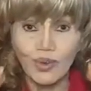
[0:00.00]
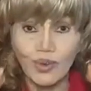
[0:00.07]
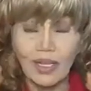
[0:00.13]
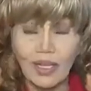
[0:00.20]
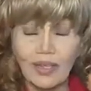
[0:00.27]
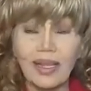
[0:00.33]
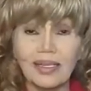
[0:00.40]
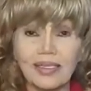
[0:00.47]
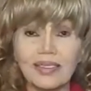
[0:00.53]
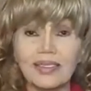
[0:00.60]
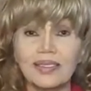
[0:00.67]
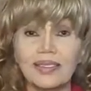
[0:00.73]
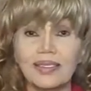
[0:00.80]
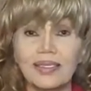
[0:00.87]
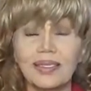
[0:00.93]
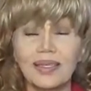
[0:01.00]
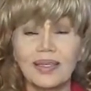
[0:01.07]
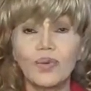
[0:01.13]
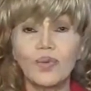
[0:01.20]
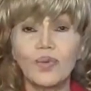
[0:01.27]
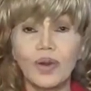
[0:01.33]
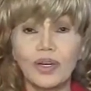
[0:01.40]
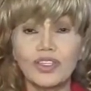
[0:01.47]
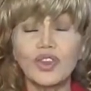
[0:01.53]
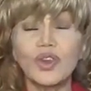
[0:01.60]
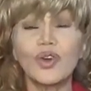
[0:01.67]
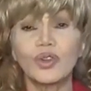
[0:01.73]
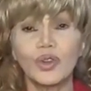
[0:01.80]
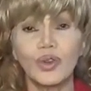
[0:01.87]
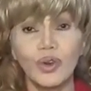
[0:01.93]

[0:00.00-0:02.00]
And that's what's called